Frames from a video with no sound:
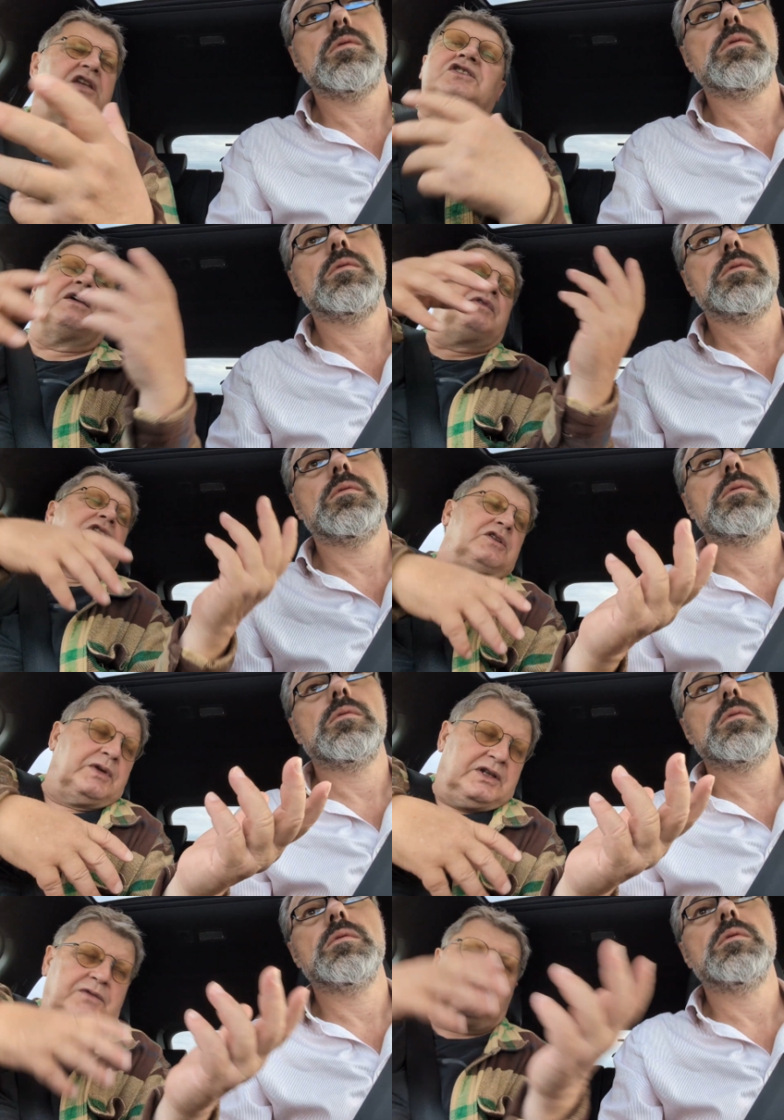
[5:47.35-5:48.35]
17,
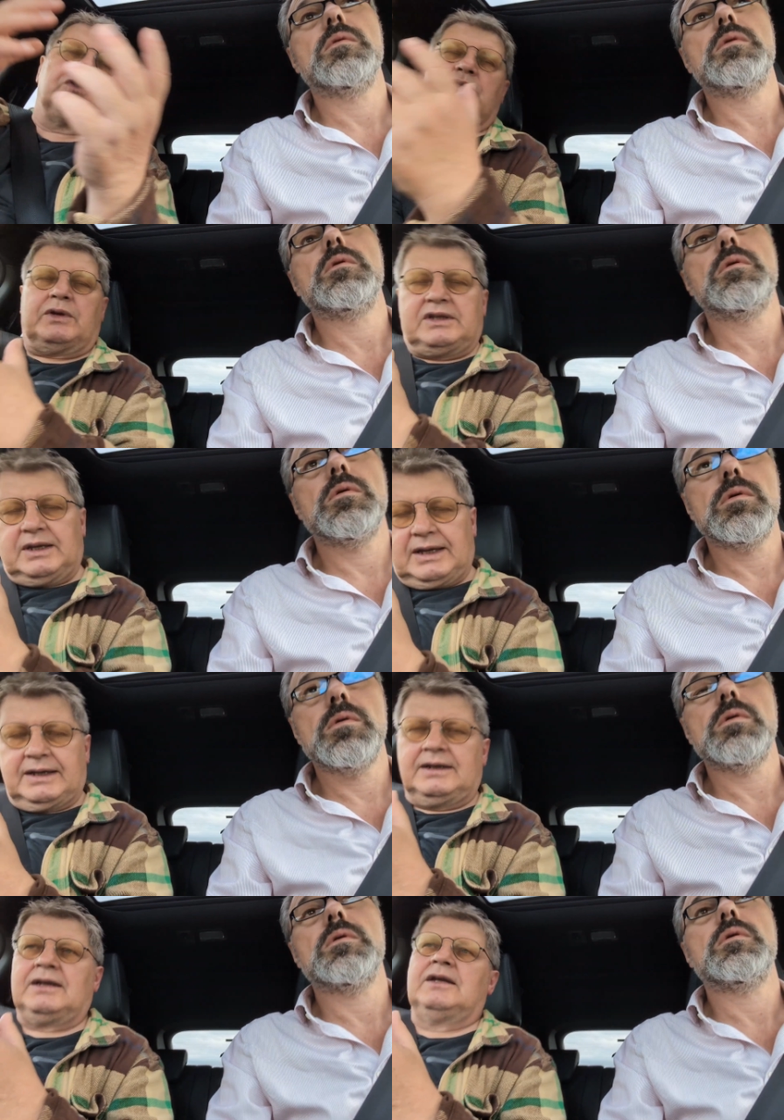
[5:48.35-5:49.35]
24 to
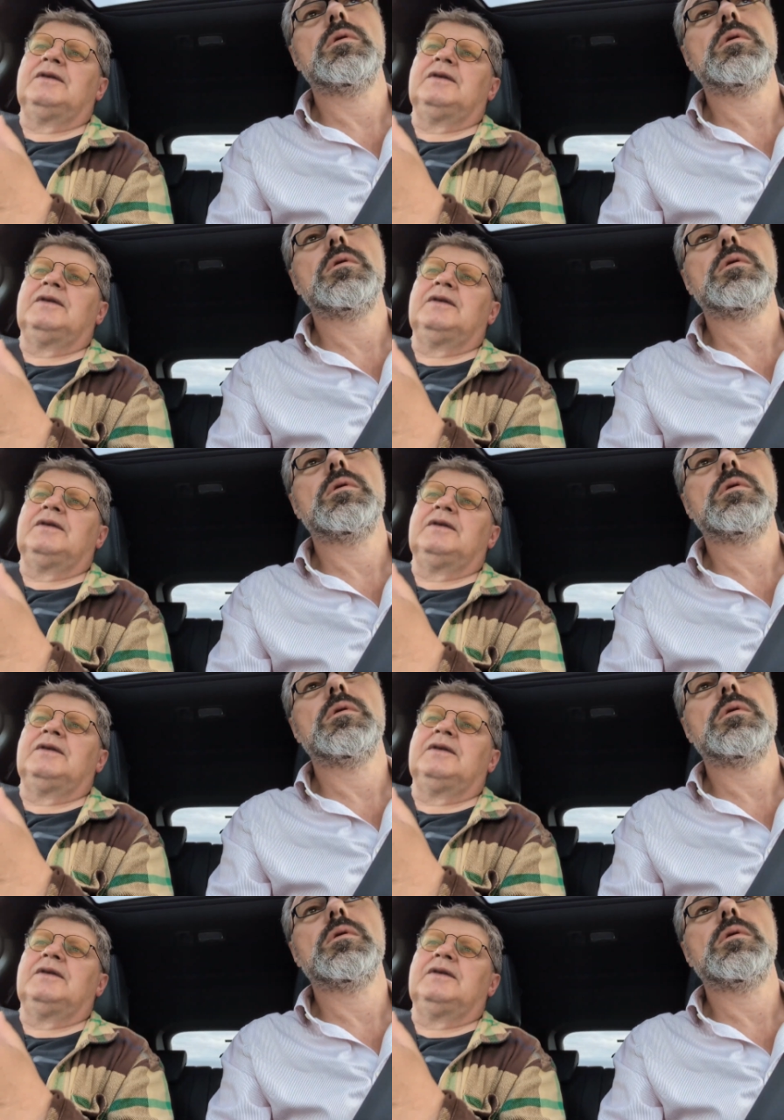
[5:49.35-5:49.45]
29,